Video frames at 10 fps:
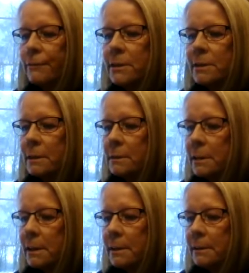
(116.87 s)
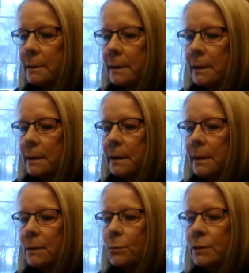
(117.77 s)
physically,
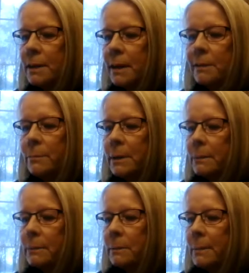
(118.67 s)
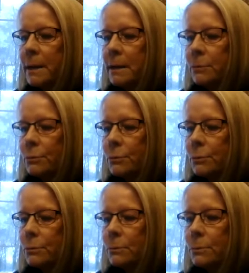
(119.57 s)
and I would not have been able to make it
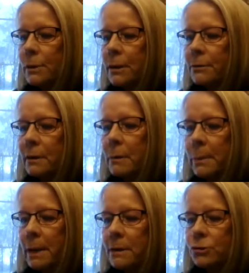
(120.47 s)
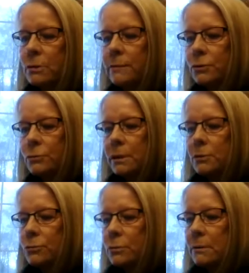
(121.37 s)
through without the compassion of
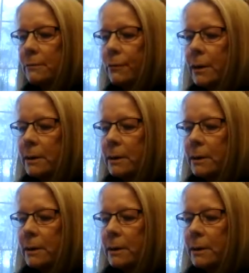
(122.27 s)
strangers and